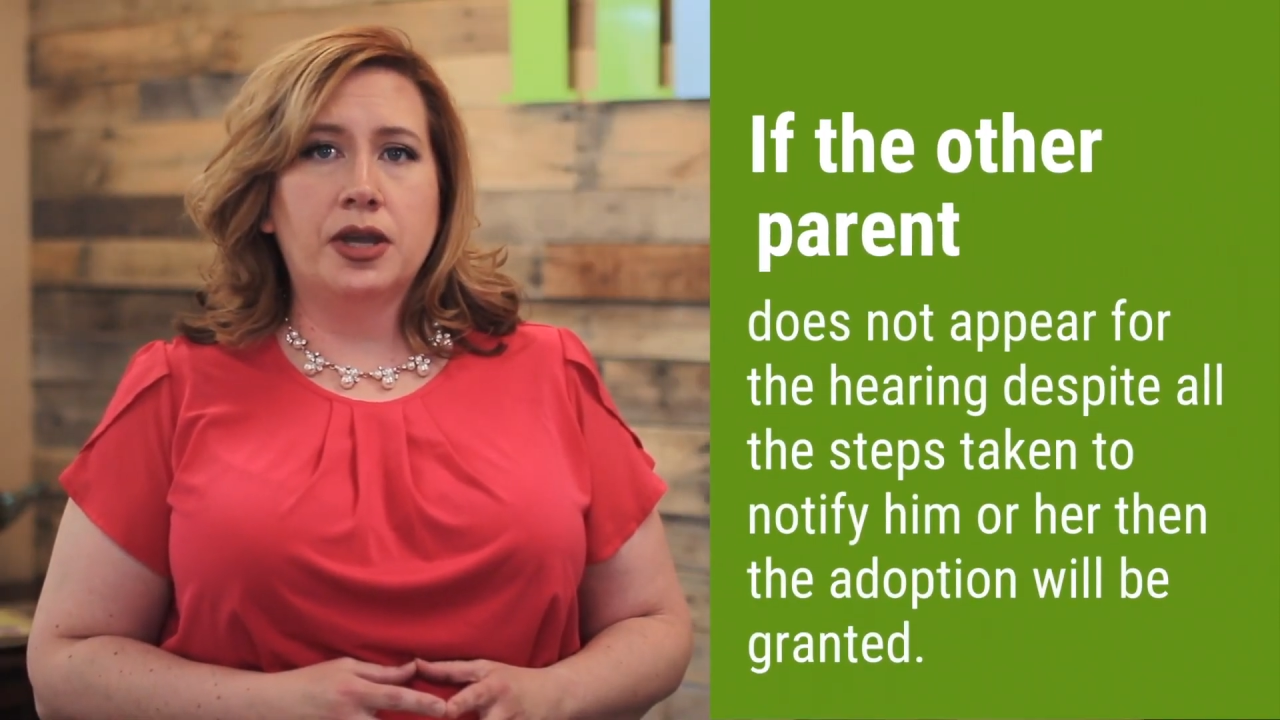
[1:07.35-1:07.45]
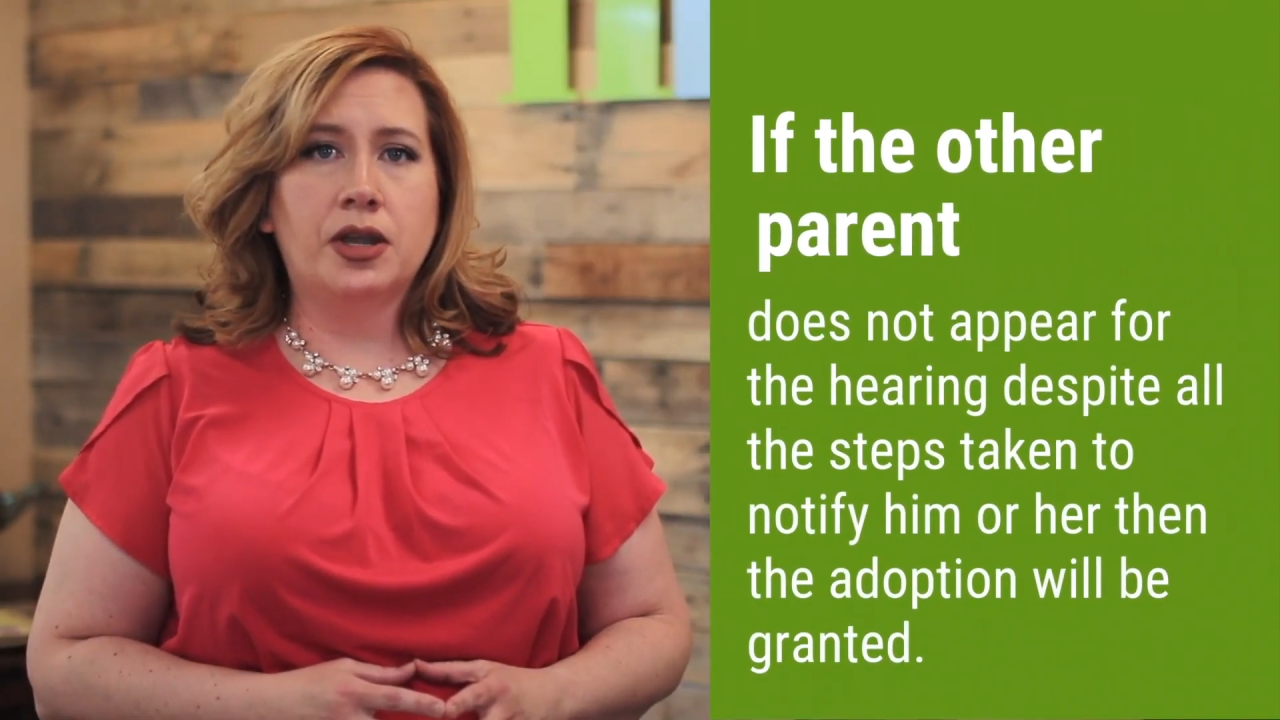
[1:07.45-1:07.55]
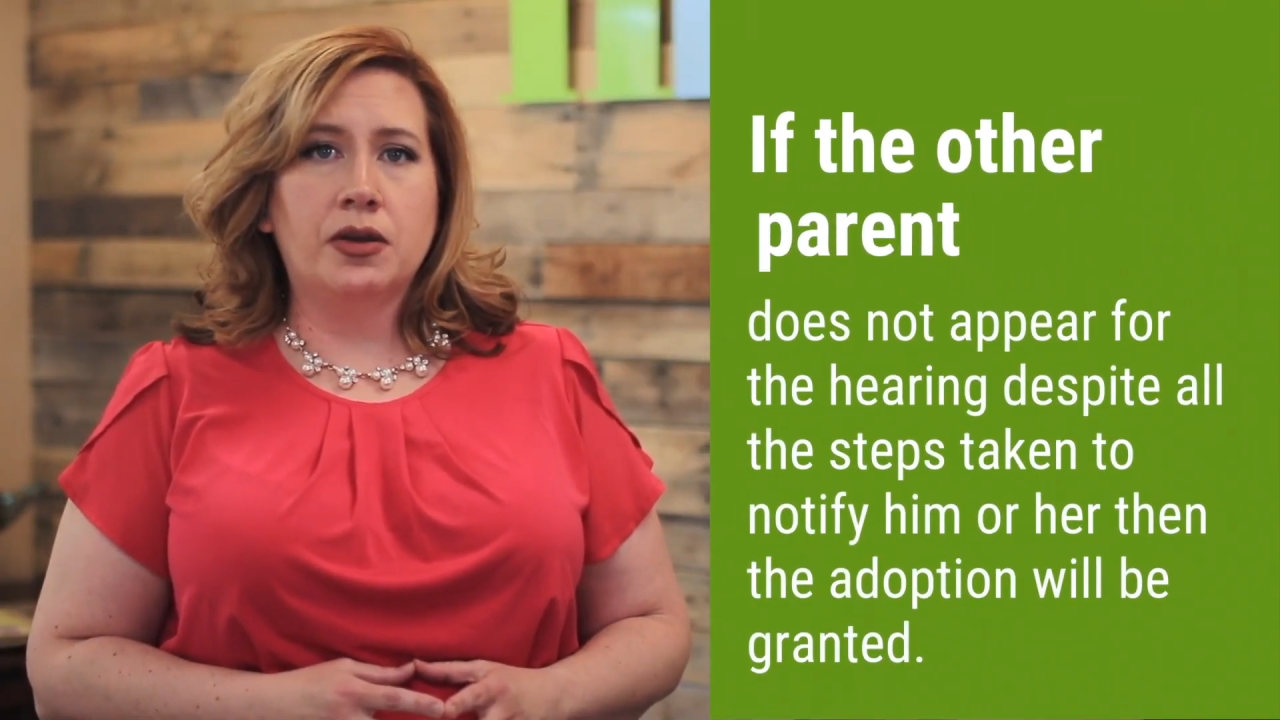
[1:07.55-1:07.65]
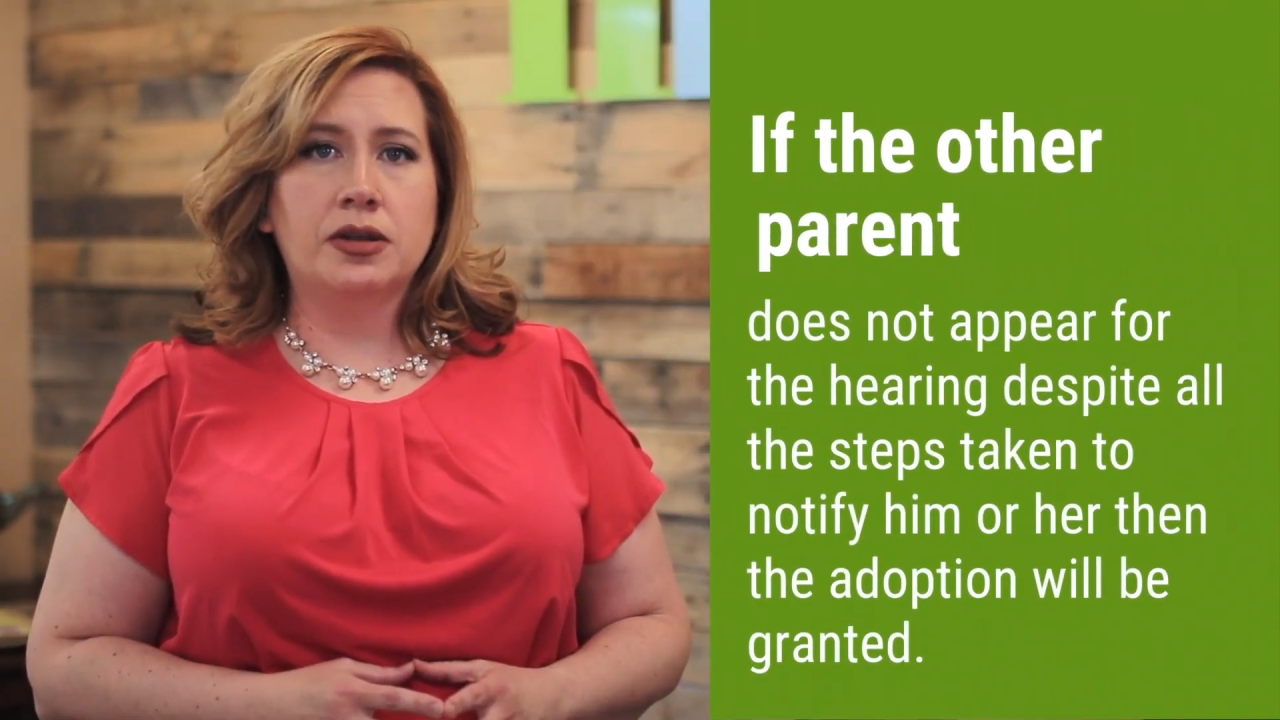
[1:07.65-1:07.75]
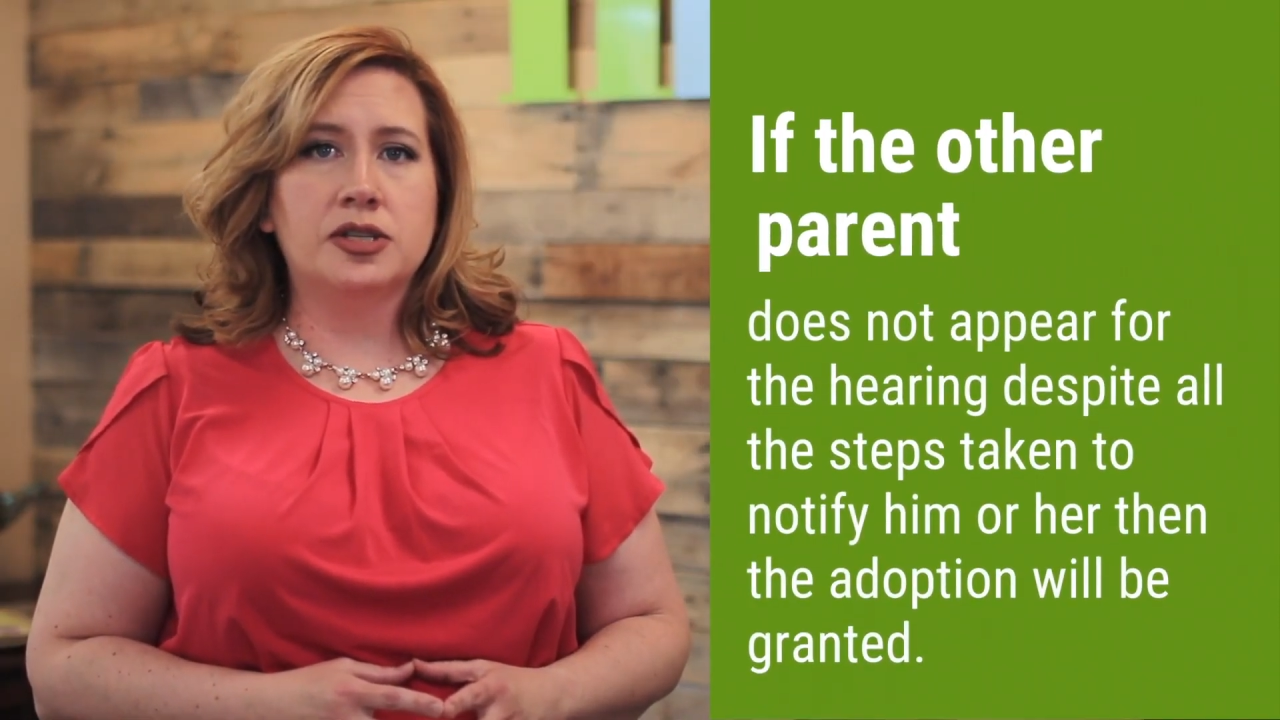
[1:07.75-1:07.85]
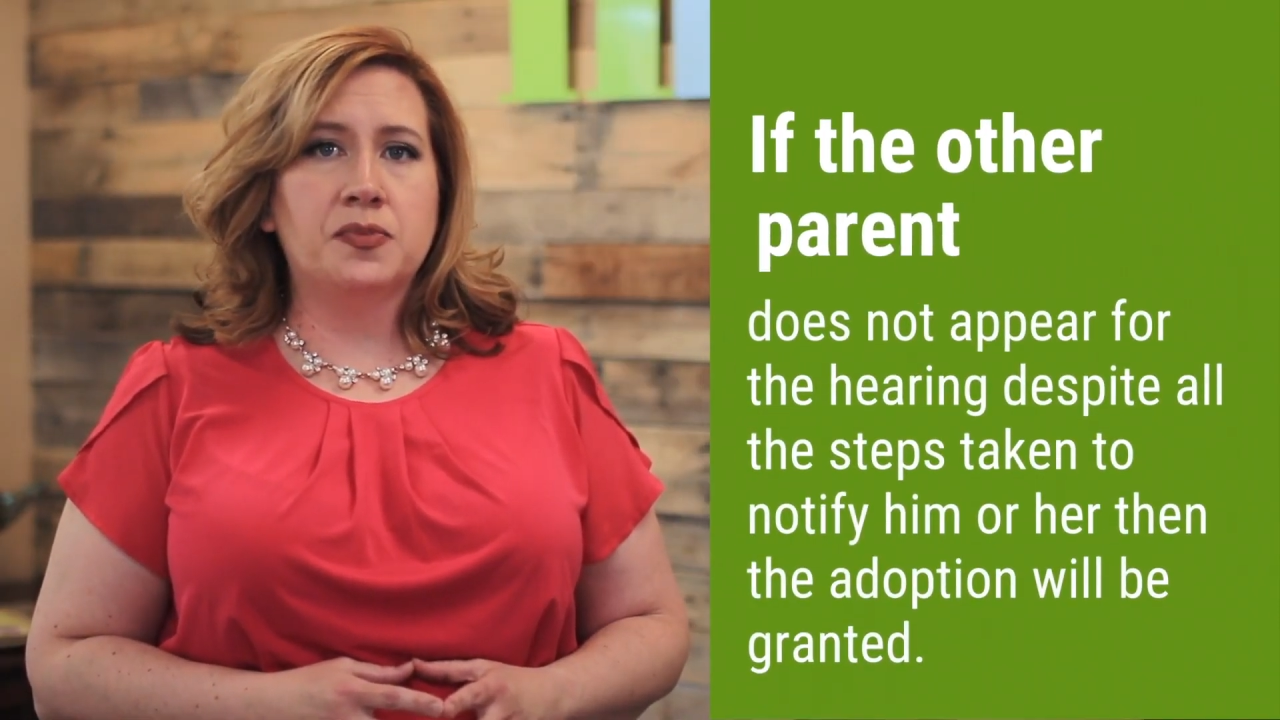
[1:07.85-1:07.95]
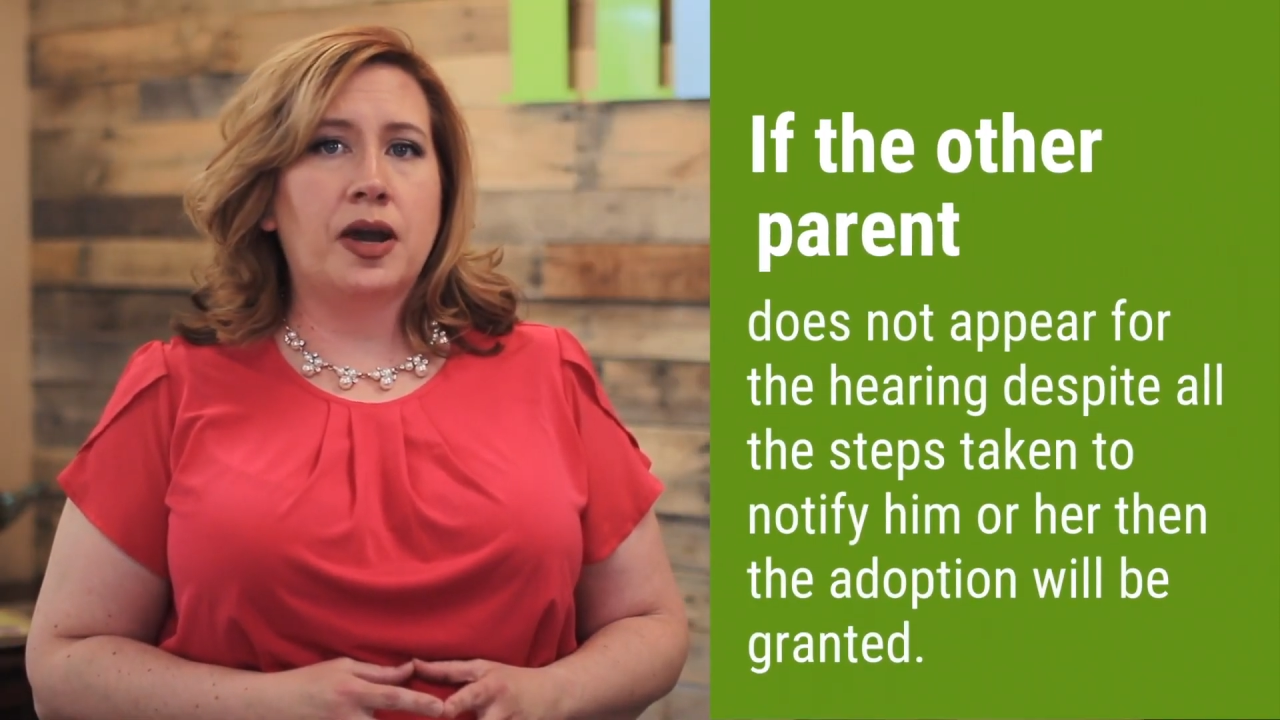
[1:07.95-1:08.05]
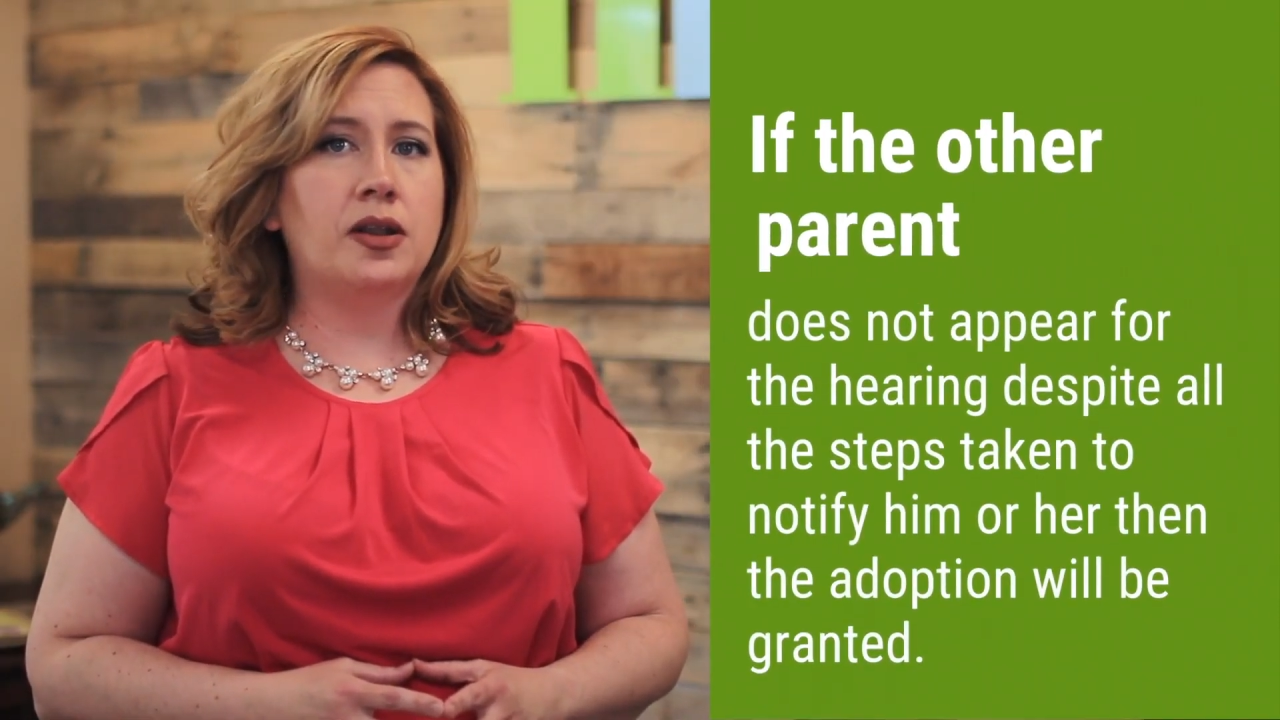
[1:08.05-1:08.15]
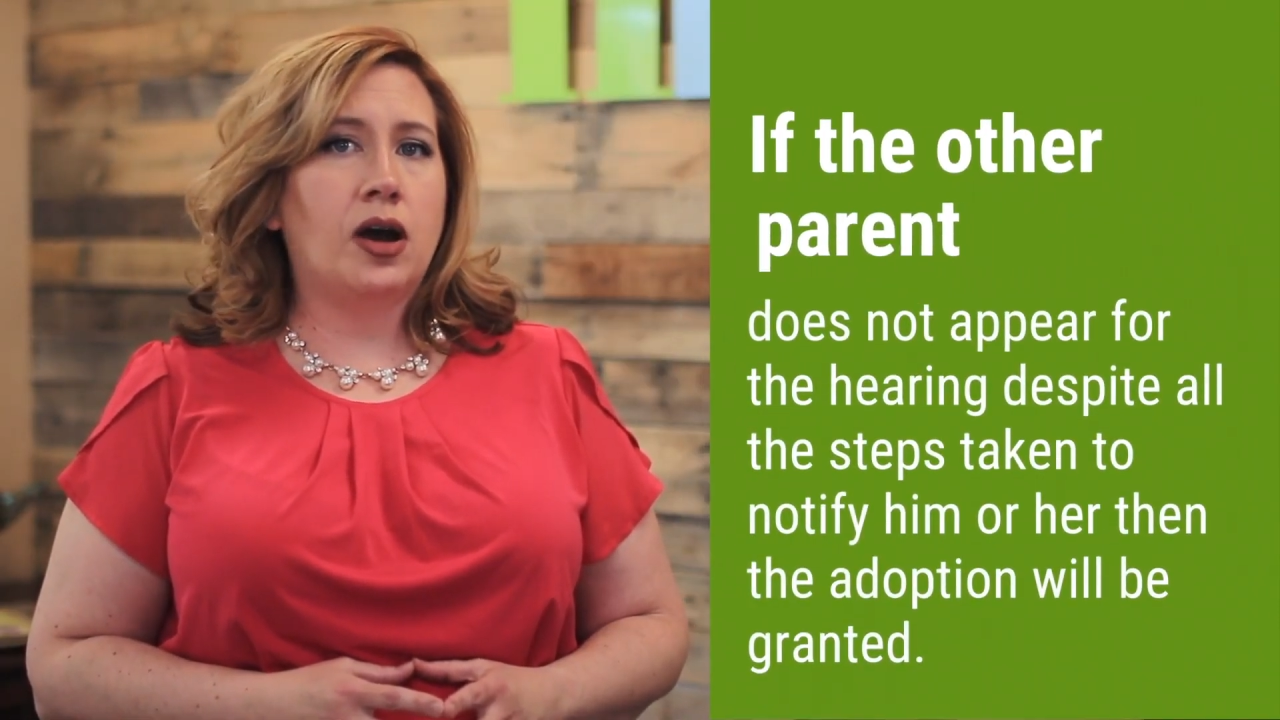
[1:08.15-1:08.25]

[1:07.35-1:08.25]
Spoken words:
hearing despite